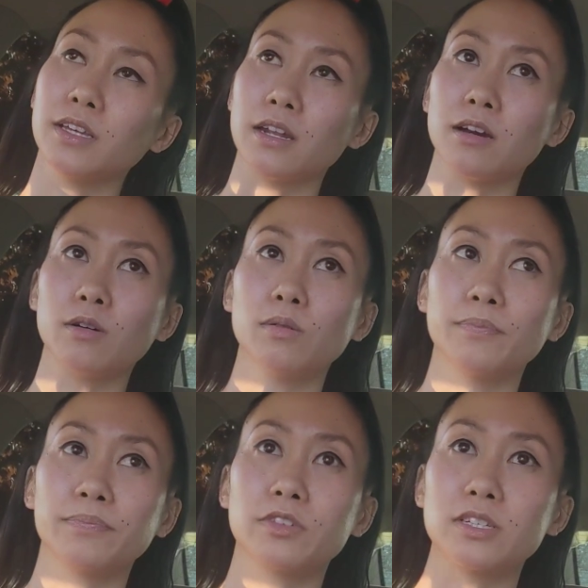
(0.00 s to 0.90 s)
you know,
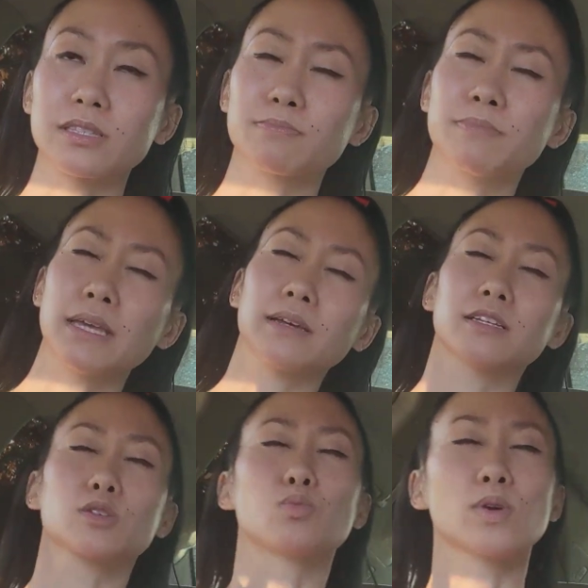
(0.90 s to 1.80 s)
just being in
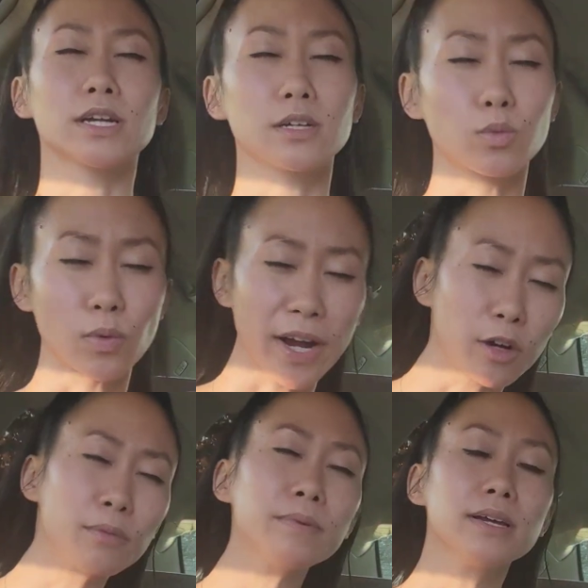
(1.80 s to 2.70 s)
this weird
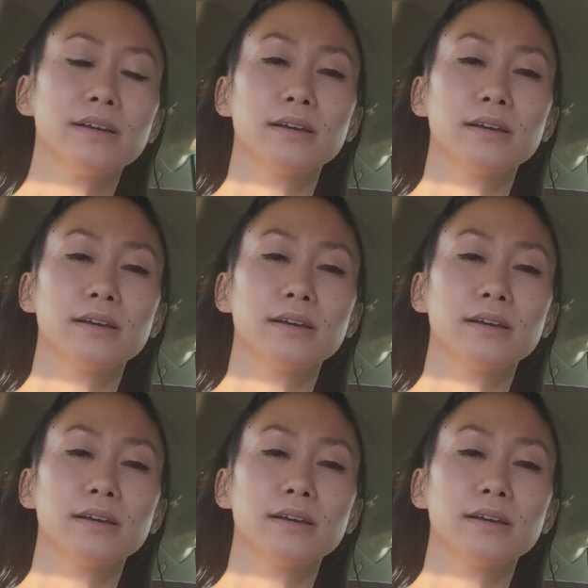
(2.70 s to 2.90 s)
realm,